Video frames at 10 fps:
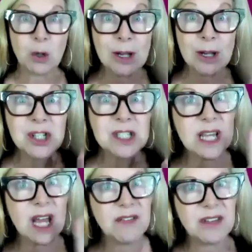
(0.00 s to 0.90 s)
but the
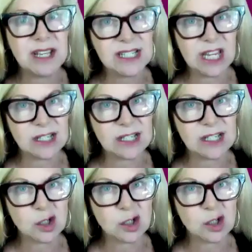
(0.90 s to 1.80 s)
questions need to have easy
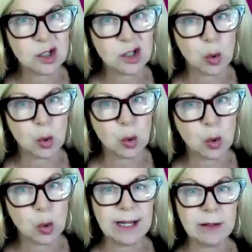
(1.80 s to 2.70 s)
answers, sort of,
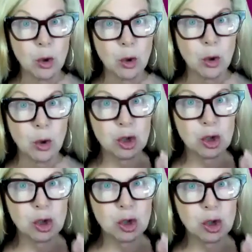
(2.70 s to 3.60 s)
right? The more
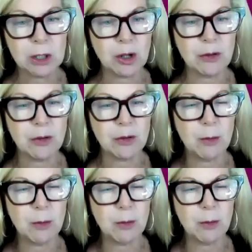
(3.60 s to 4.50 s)
trust you build,
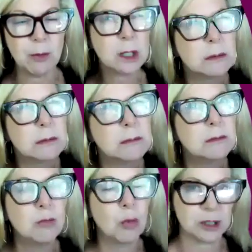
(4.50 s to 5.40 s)
the
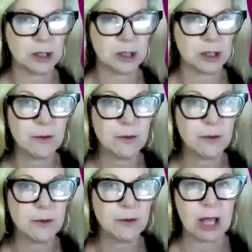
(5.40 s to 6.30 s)
more
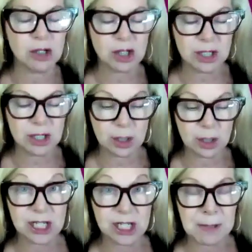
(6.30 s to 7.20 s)
difficult or challenging the
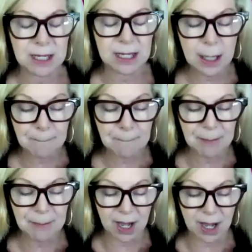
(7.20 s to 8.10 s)
question can be.
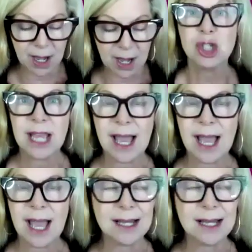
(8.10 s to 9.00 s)
But she
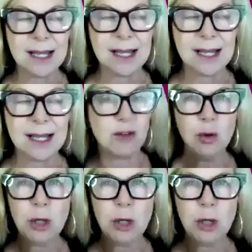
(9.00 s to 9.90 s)
asked,
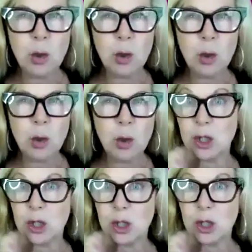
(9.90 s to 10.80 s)
if you could wave a
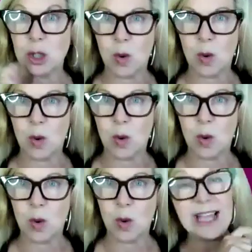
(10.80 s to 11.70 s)
magic wand
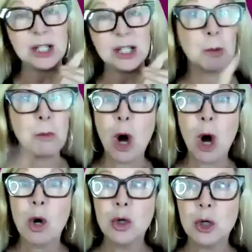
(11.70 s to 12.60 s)
today and
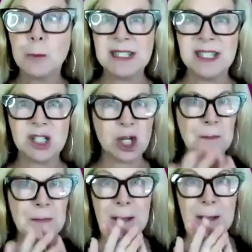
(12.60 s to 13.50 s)
tomorrow your
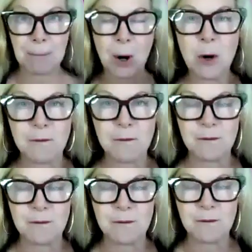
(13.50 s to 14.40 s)
business could be
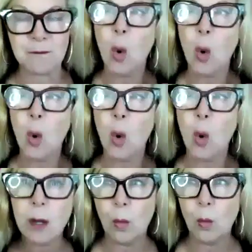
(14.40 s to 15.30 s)
perfect,
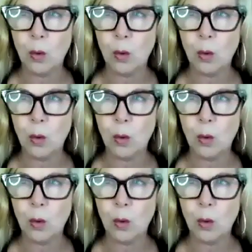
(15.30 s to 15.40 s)
what